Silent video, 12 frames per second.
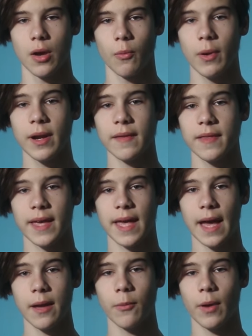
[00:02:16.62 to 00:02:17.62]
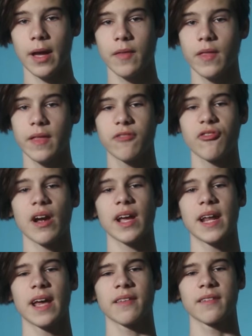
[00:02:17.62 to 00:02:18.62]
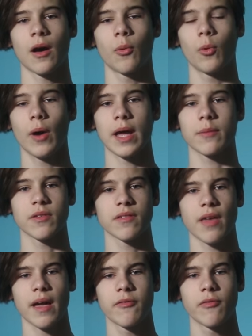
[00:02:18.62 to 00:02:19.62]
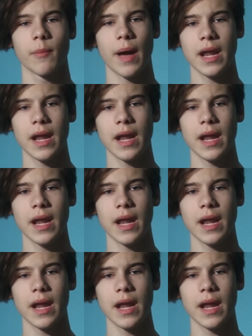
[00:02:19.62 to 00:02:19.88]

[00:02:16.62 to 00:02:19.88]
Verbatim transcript: When at the gateway, the Dragon XL will aim to stay from